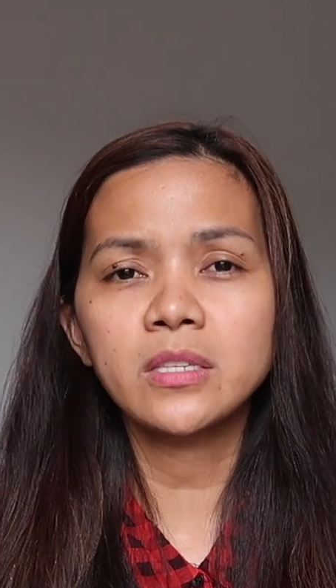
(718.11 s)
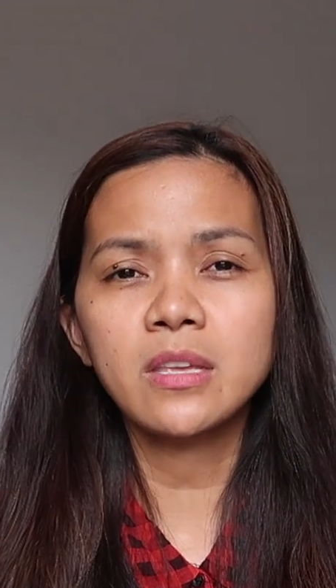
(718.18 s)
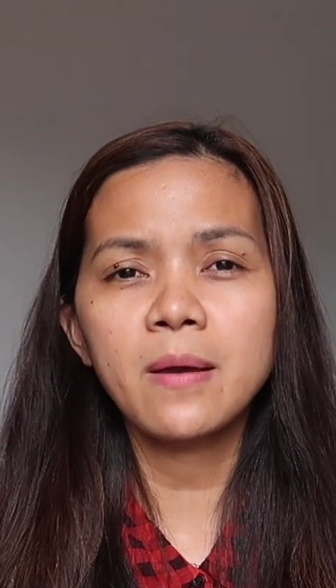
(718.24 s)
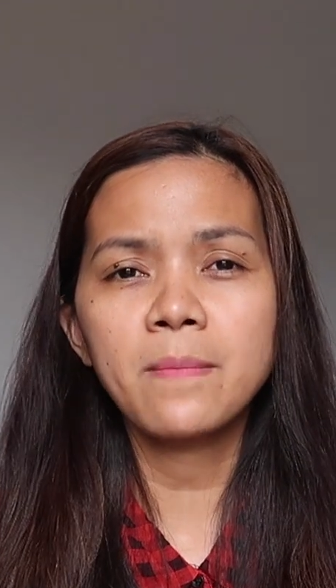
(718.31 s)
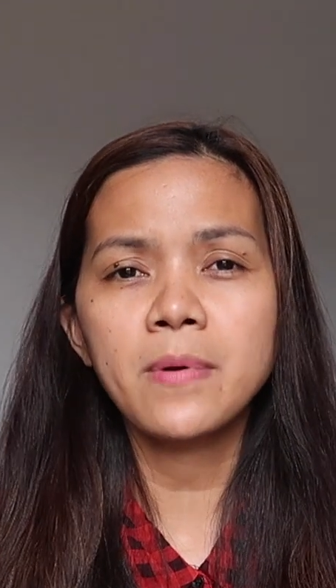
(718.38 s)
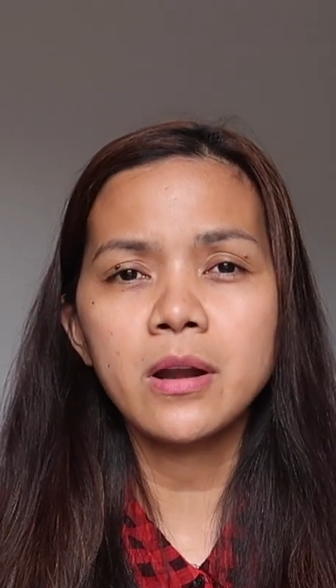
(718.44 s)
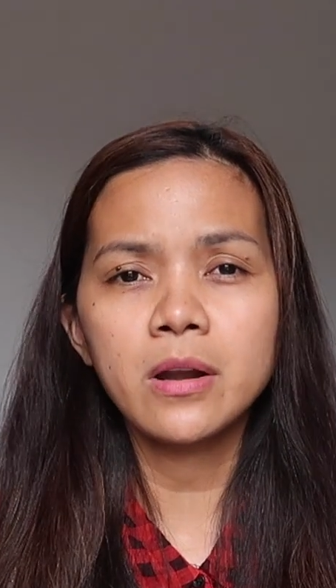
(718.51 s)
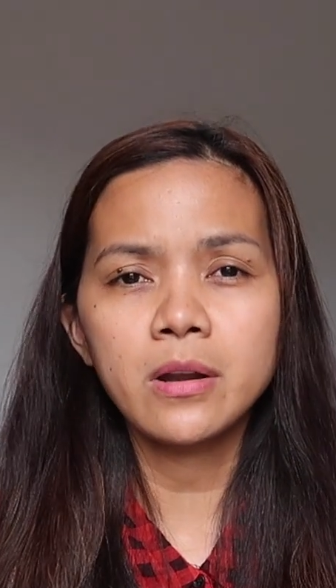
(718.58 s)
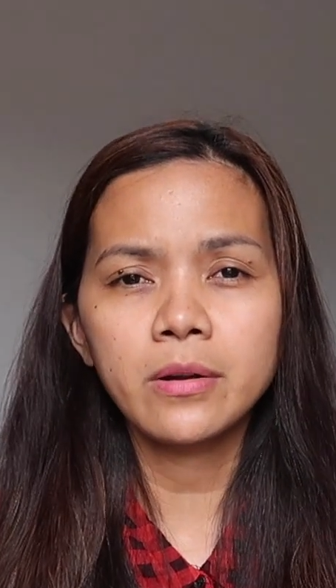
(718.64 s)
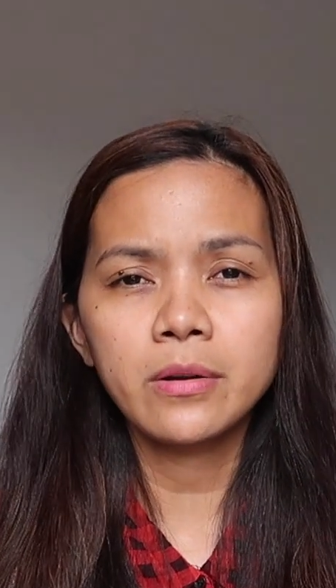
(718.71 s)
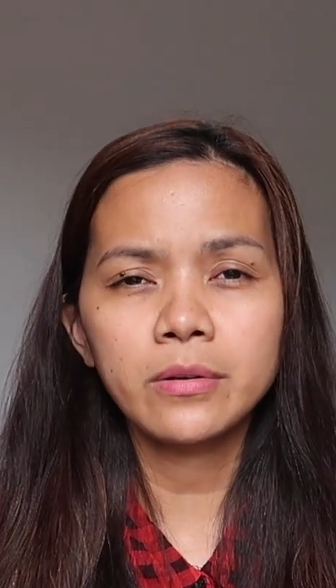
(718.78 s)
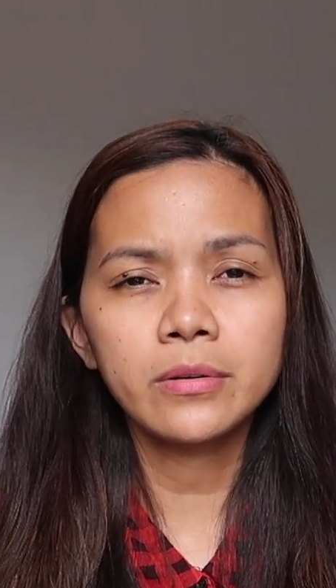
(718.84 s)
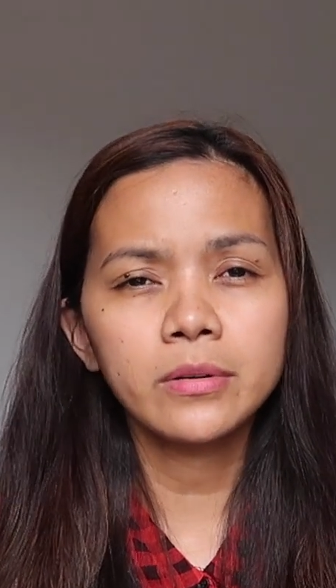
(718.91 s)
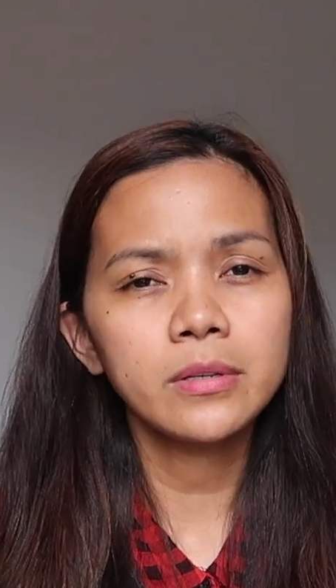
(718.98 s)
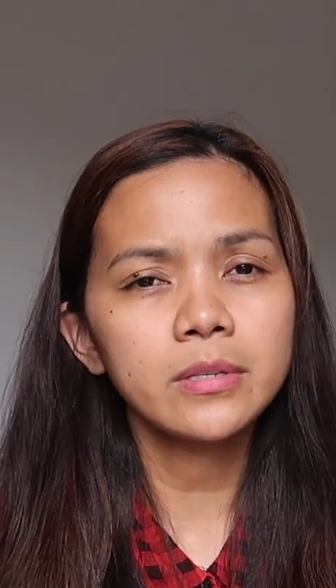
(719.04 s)
Some
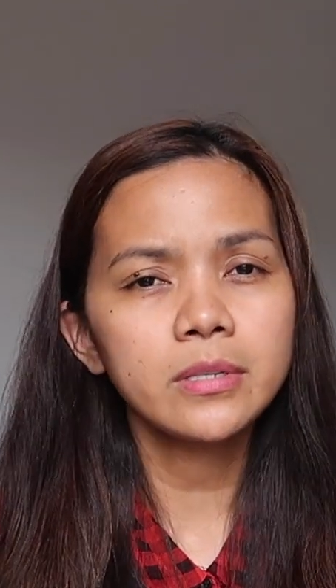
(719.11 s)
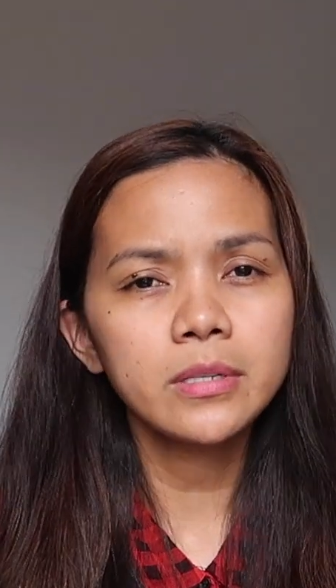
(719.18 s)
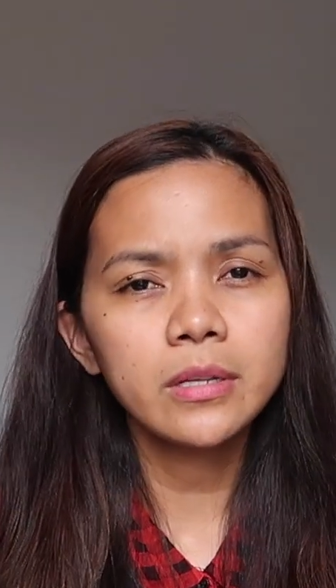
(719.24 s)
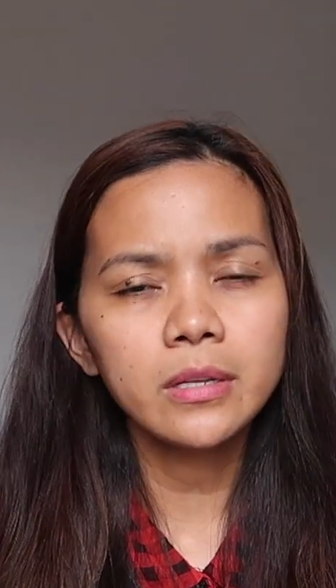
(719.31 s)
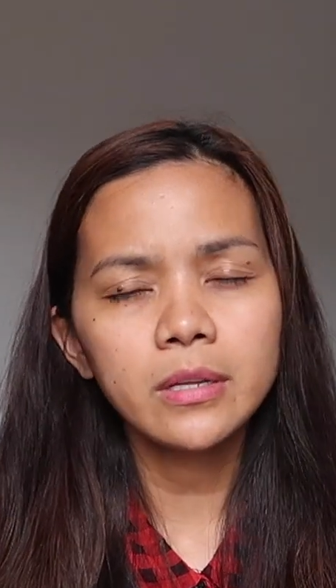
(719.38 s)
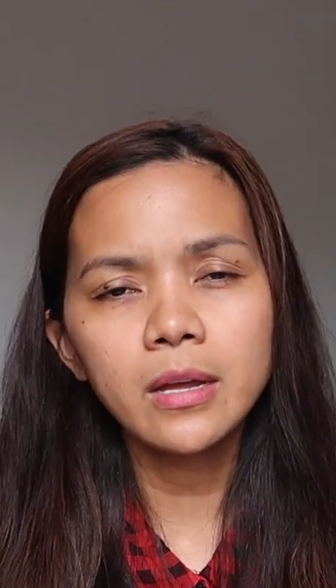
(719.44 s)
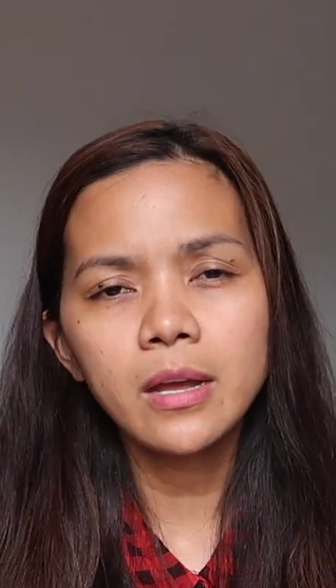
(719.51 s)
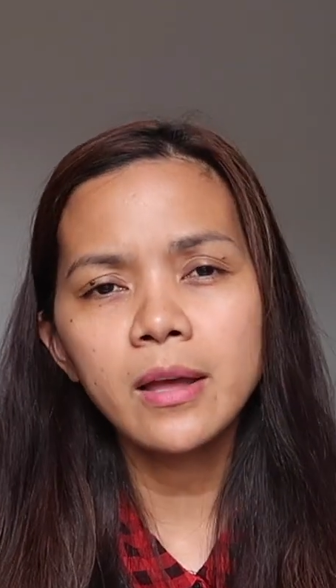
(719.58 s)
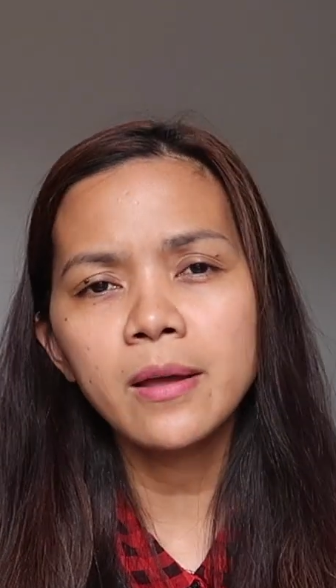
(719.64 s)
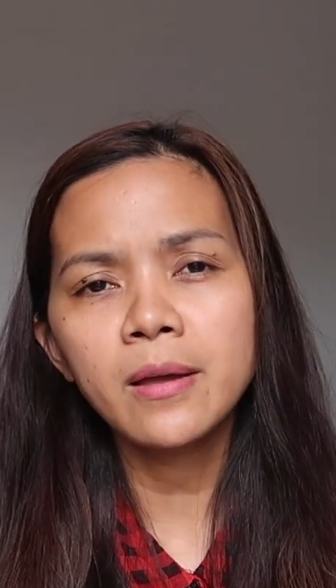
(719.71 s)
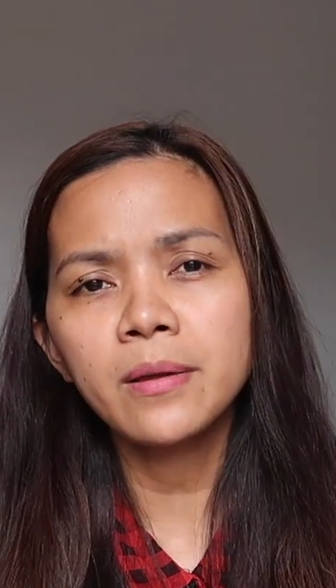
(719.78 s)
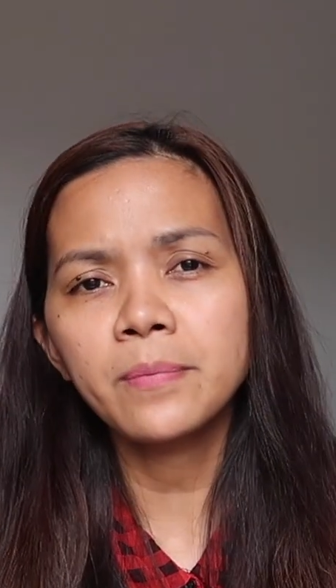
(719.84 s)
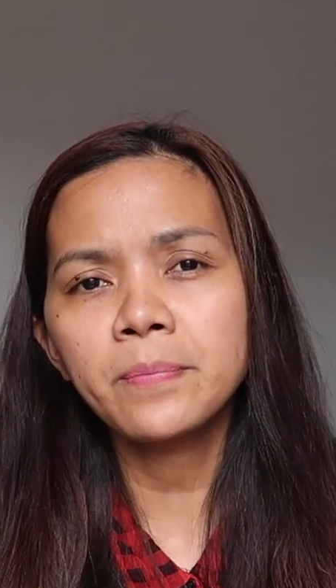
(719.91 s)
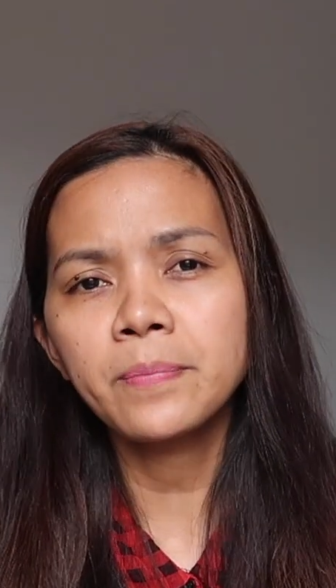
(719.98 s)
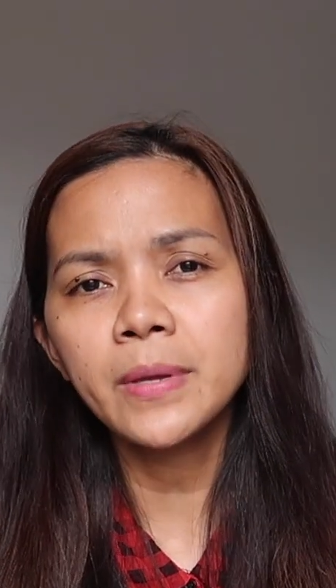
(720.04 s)
are
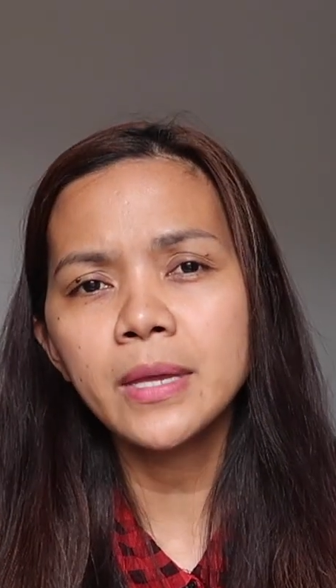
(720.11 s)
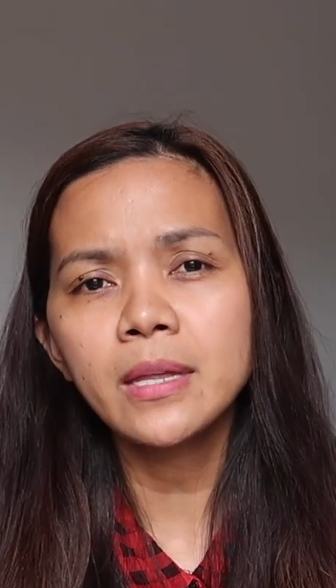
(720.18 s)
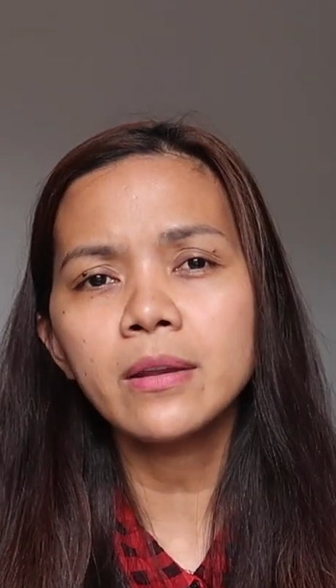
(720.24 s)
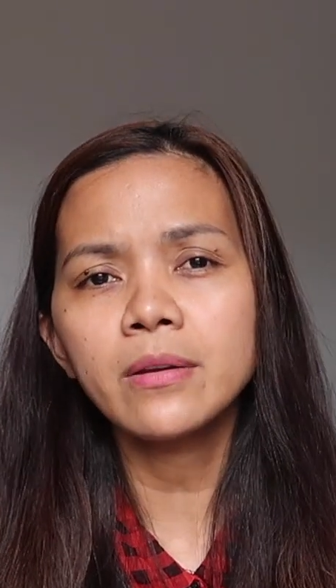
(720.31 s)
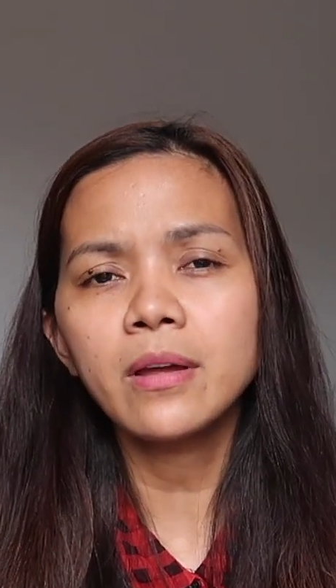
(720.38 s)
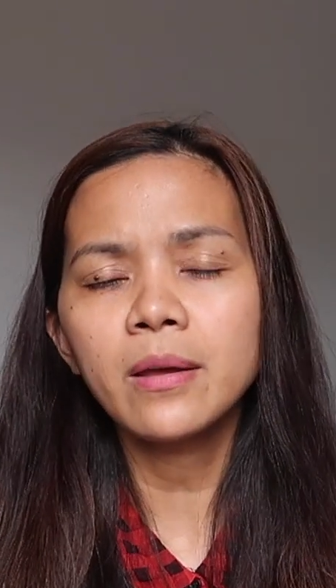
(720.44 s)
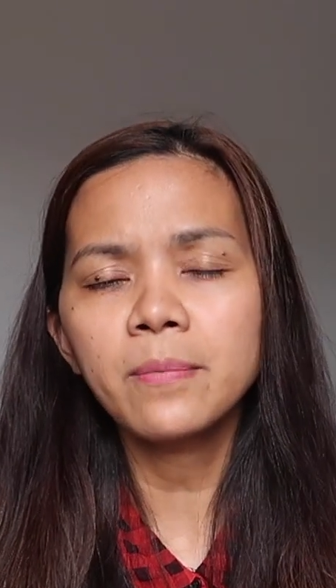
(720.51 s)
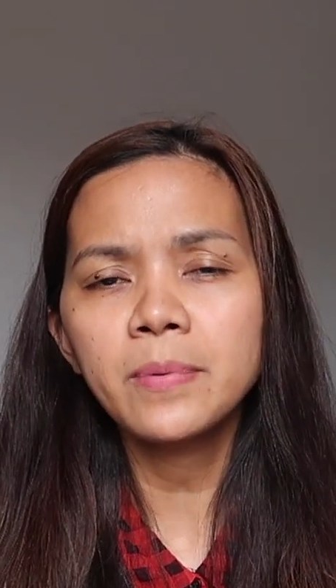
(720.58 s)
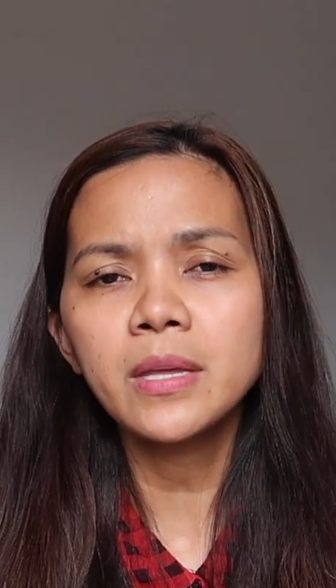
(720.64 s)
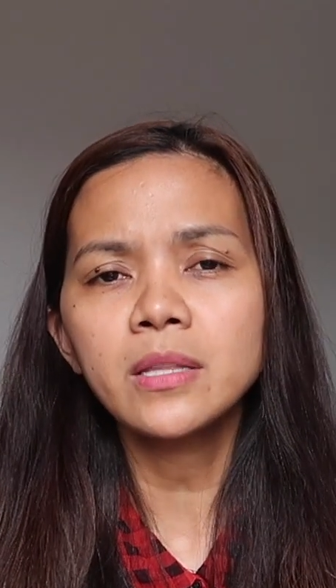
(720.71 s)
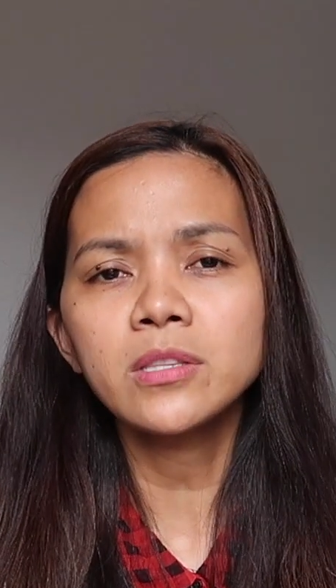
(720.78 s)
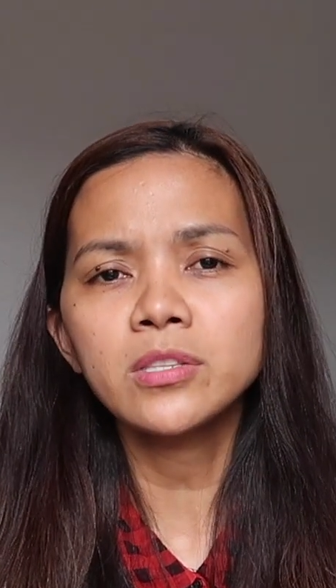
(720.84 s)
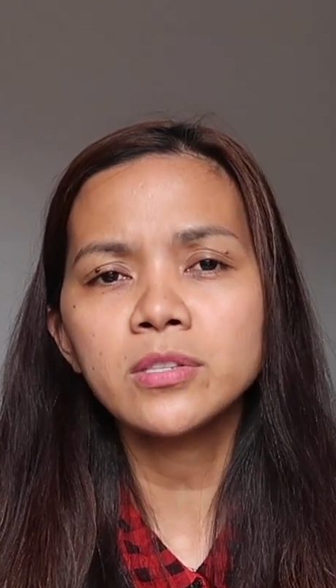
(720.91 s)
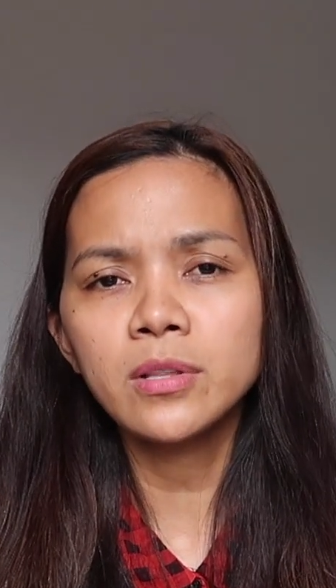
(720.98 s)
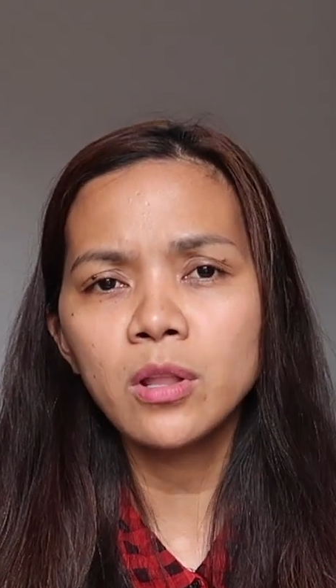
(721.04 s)
a
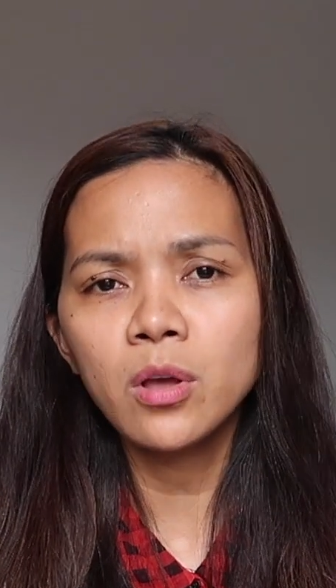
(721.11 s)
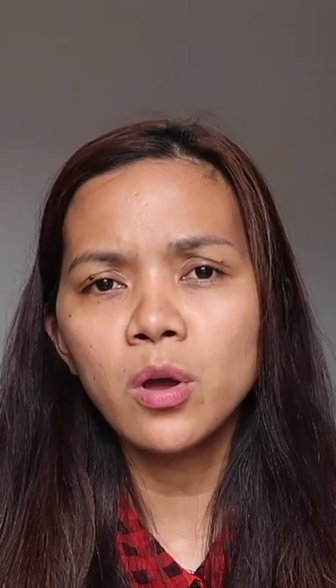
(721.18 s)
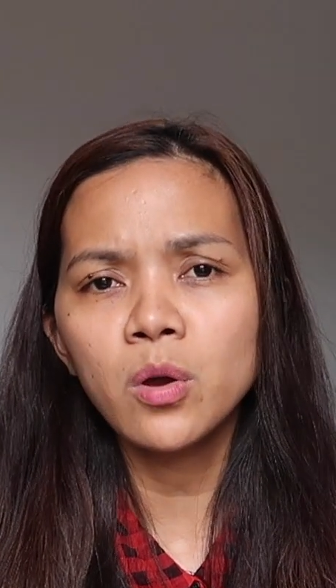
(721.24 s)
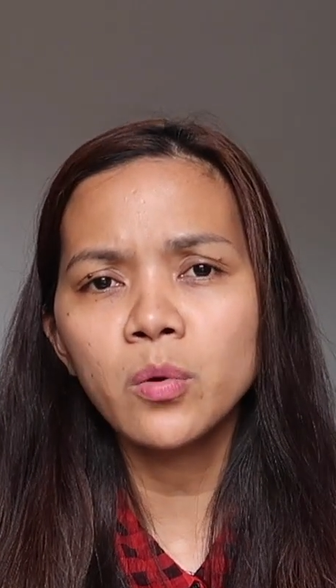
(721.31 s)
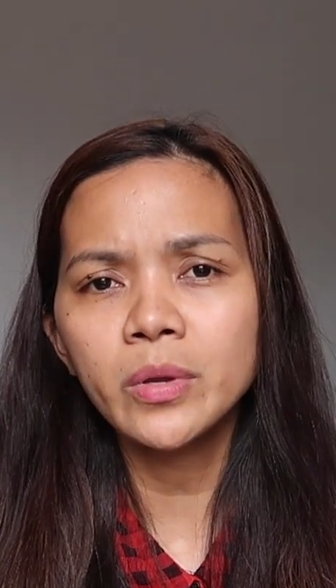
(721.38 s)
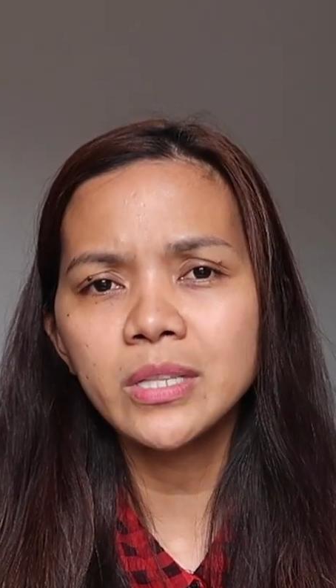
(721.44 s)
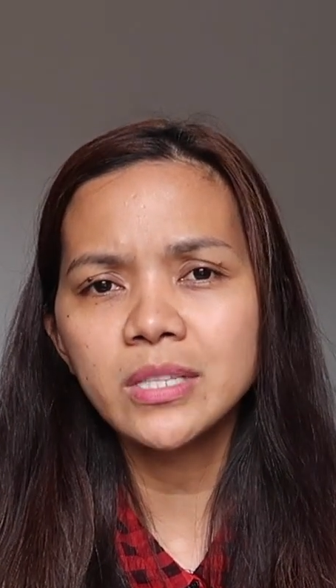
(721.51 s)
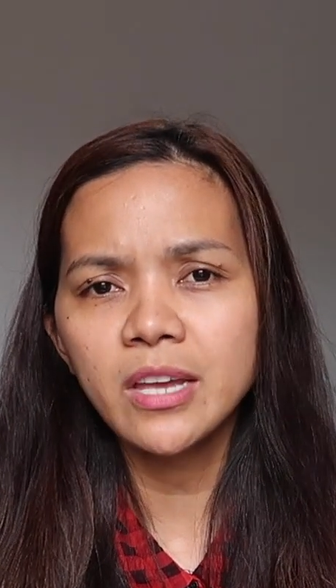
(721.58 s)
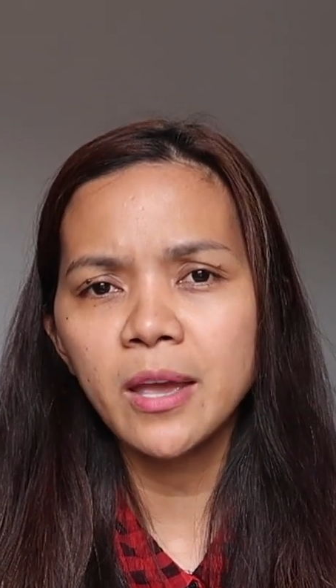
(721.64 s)
bit slow with